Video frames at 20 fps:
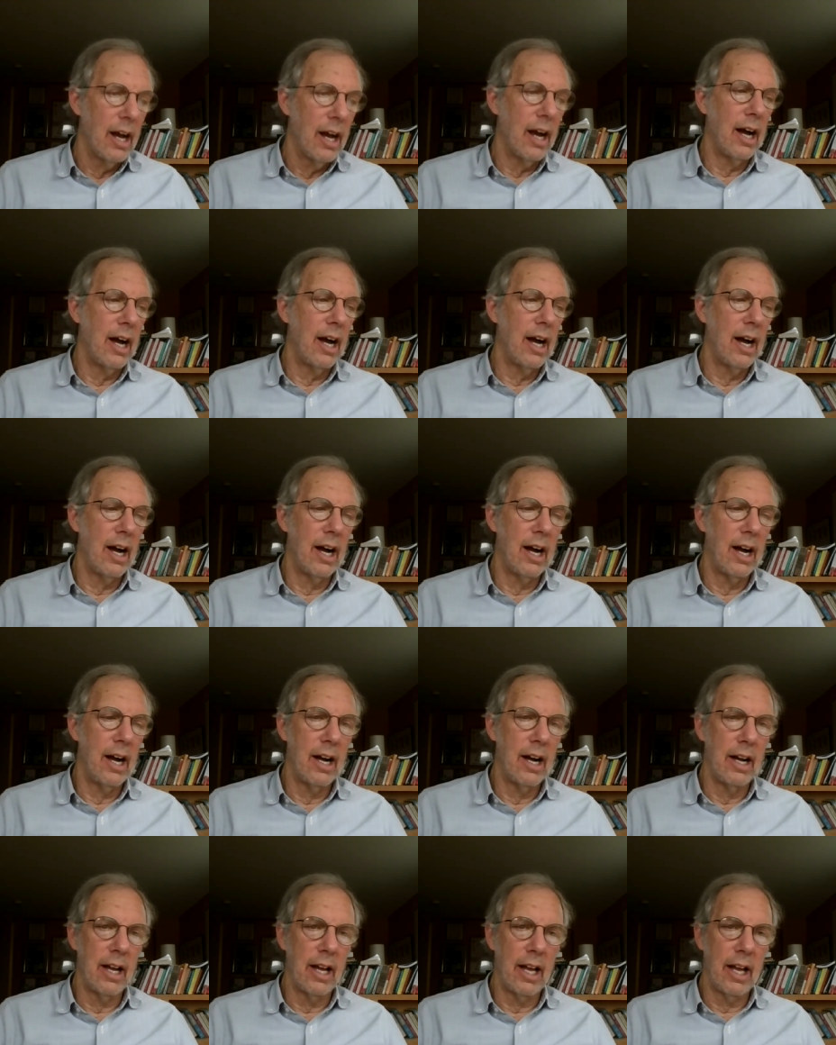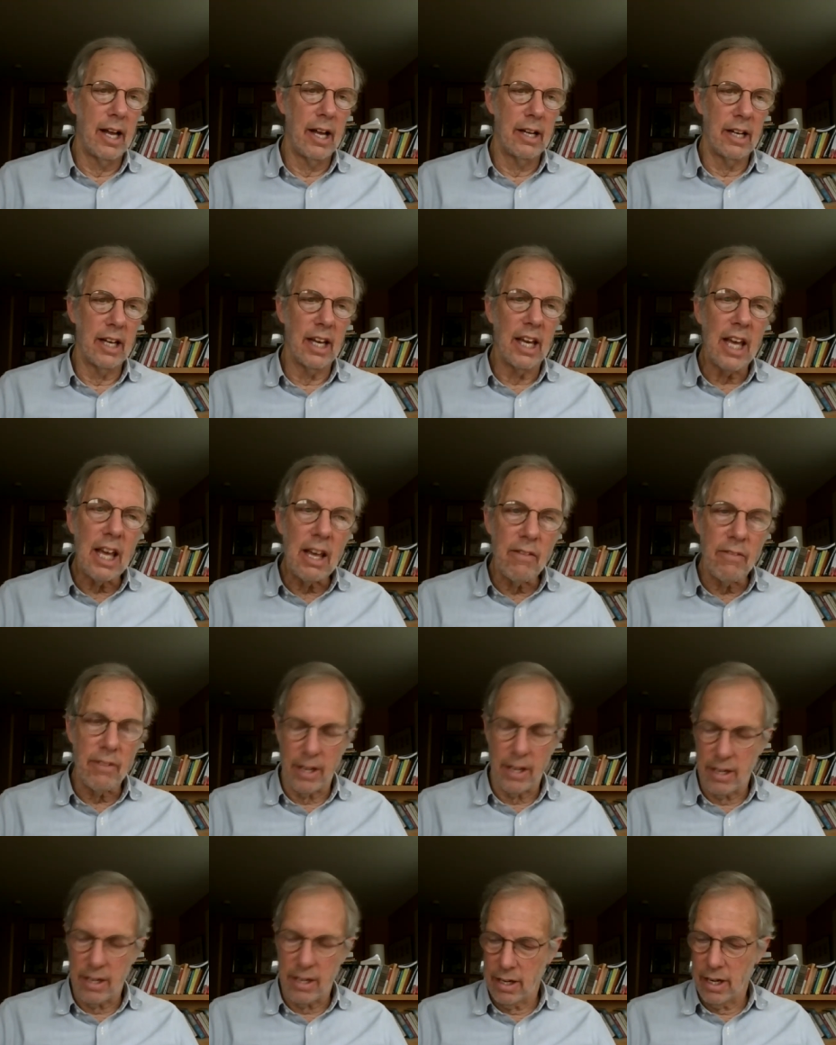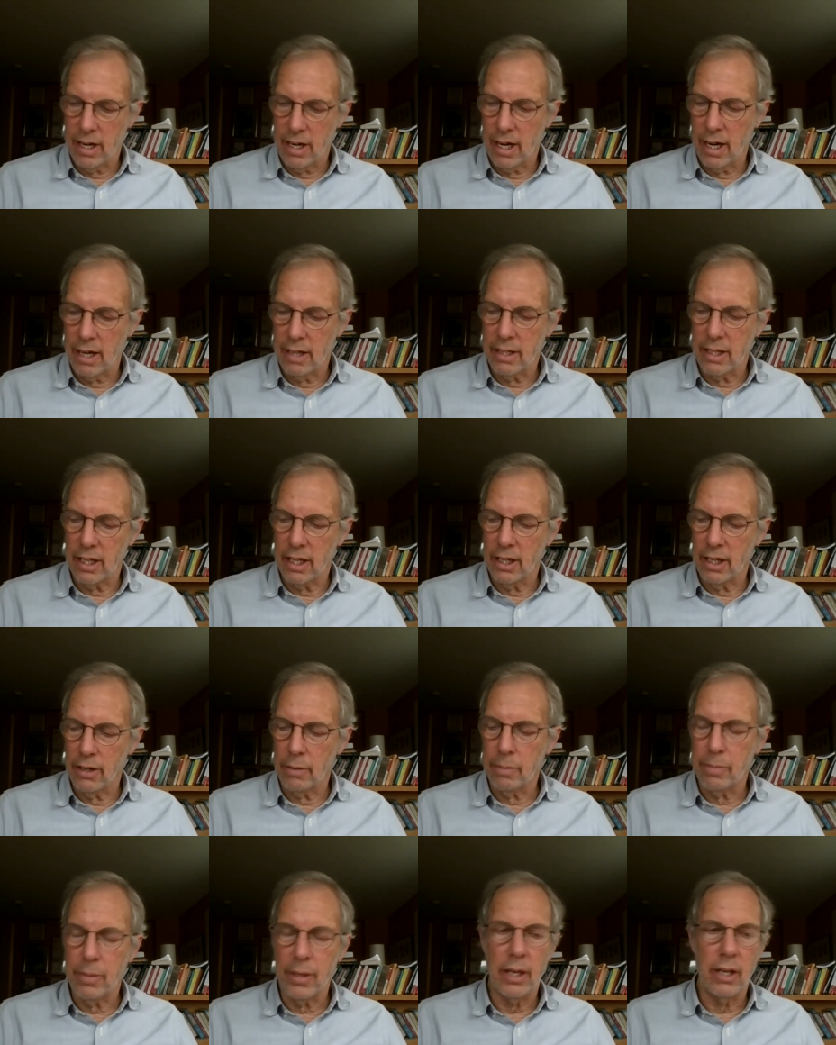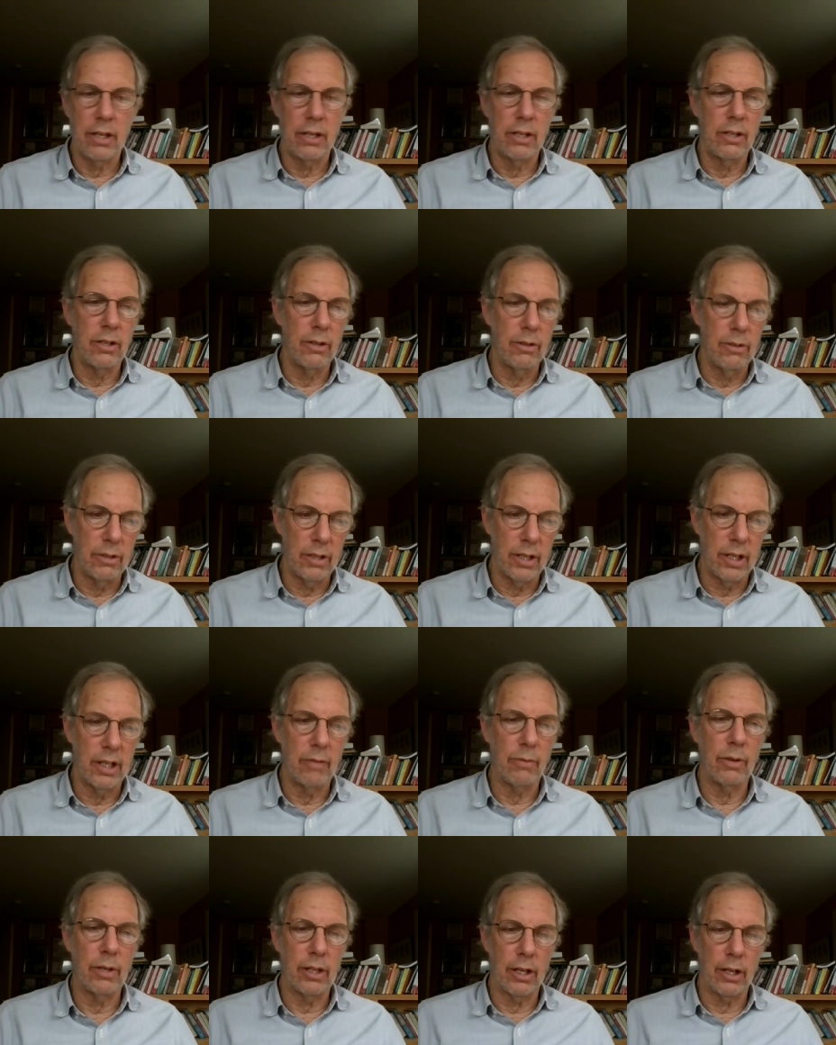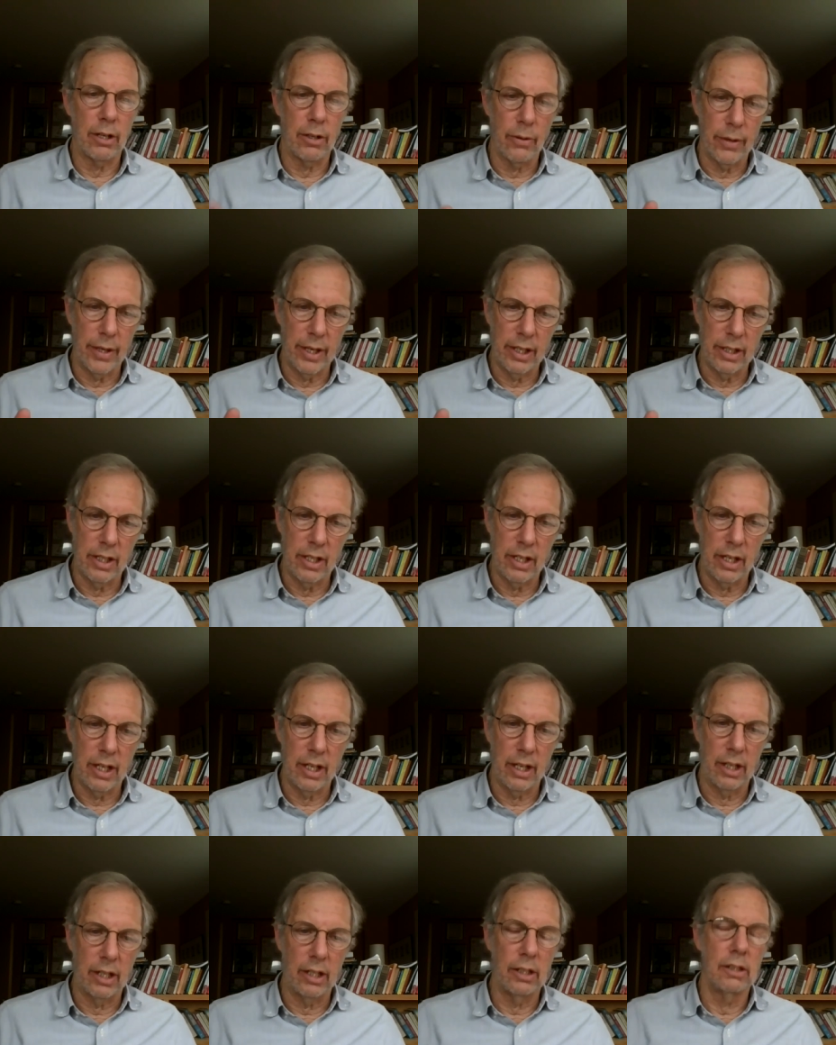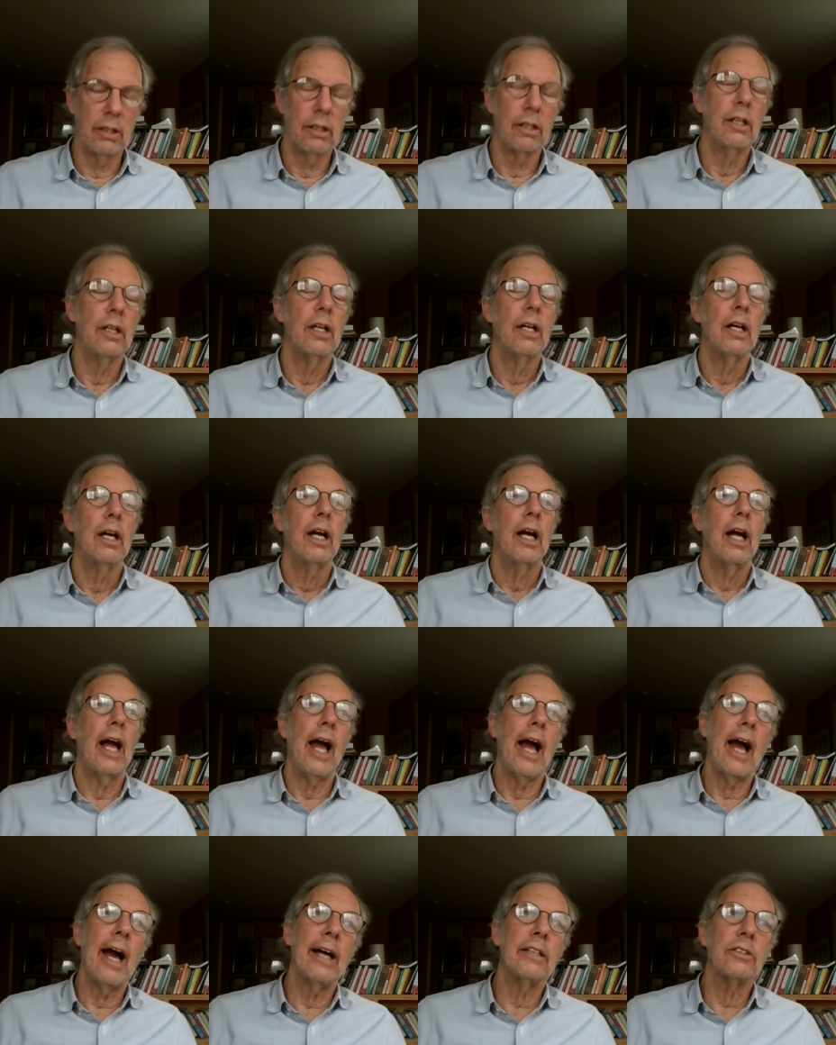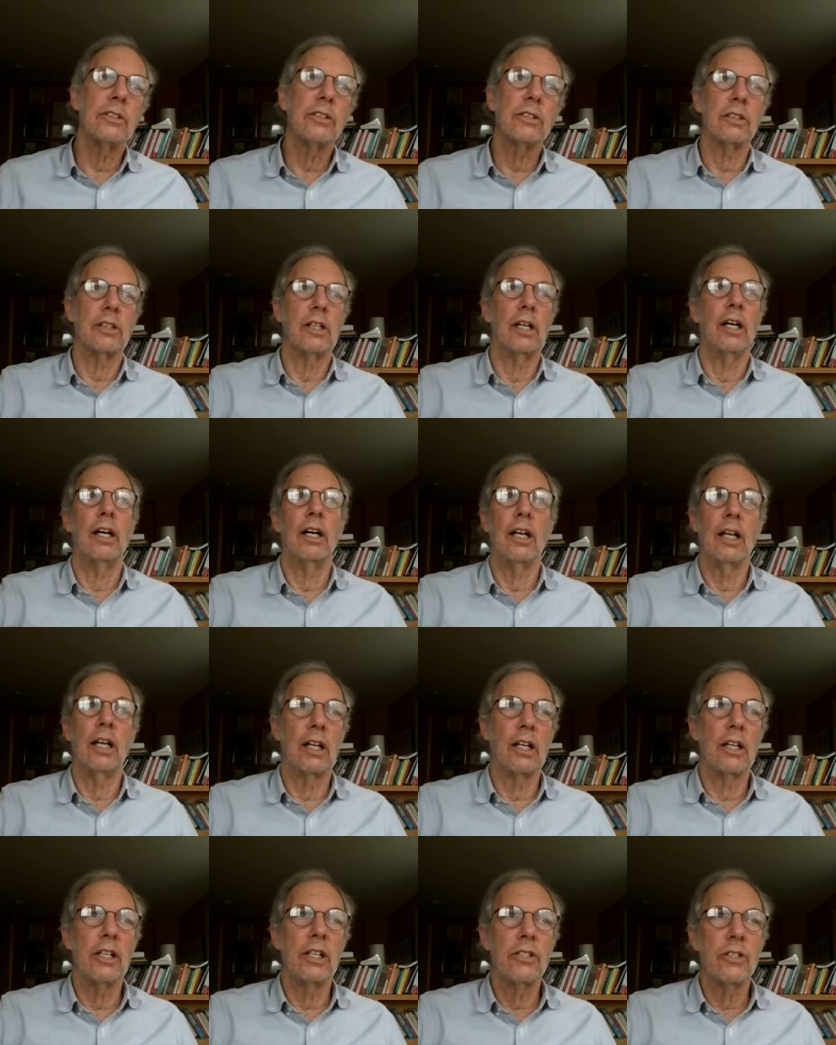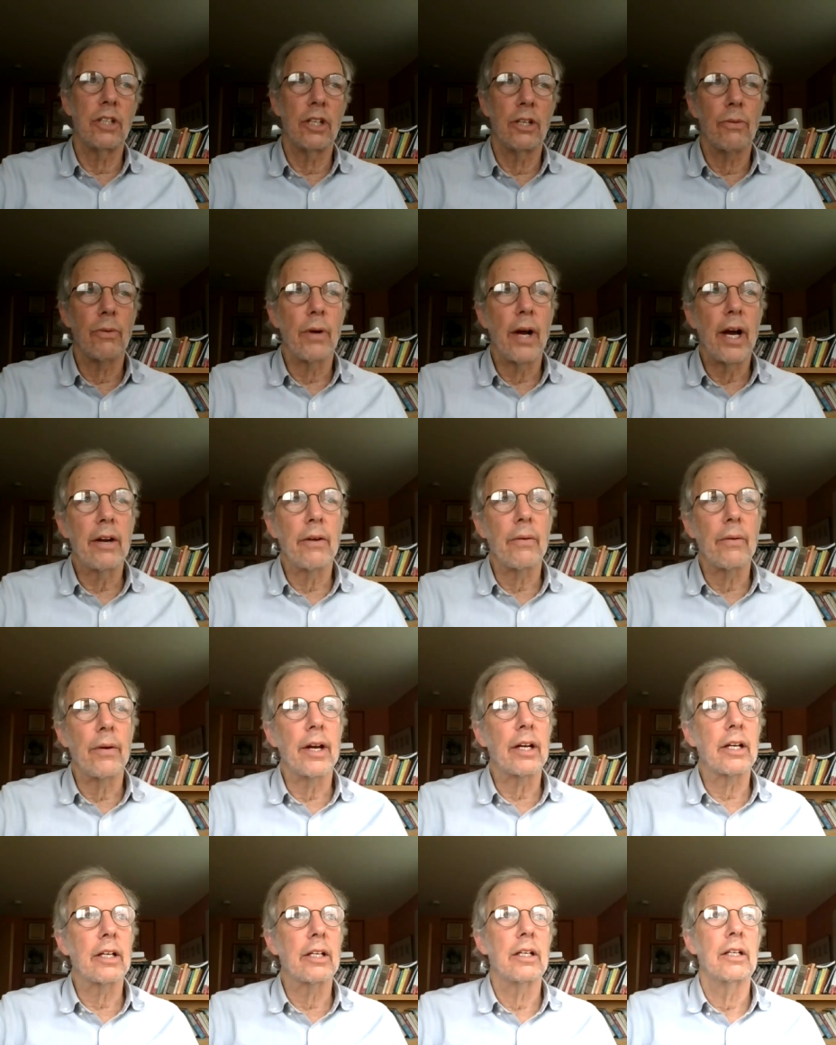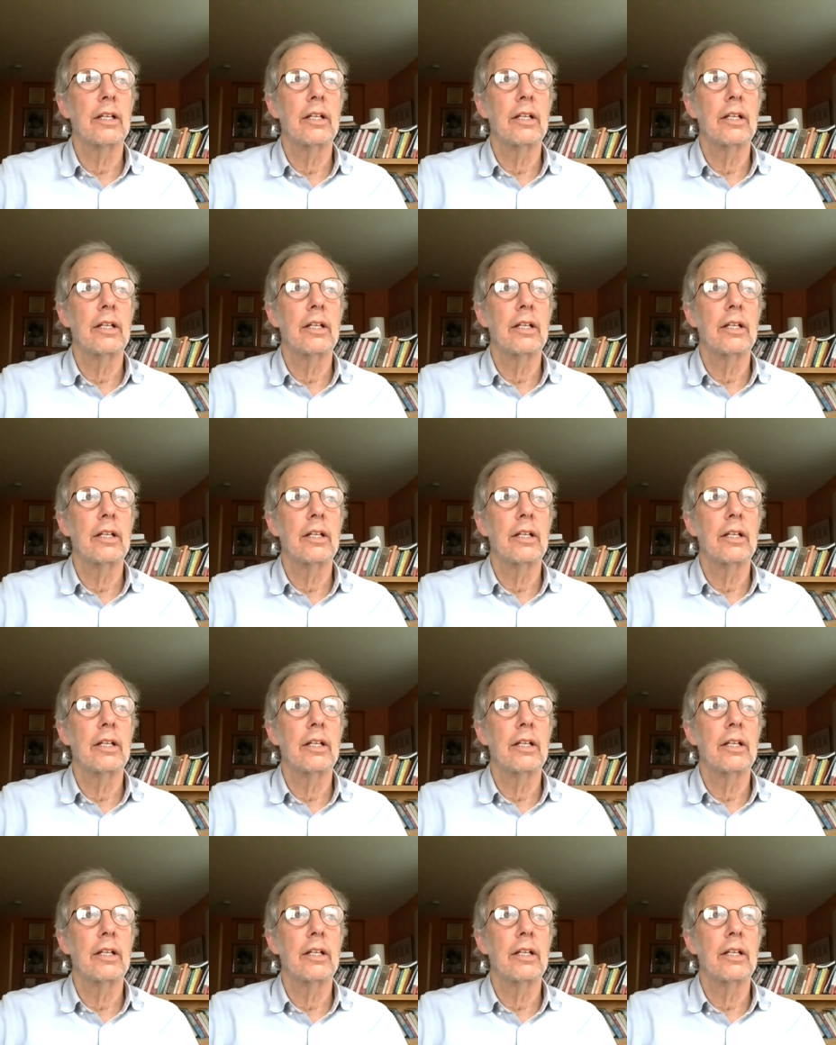Uh, and even uh, the European Union, with their Green Deal, has, uh, at least in rhetoric,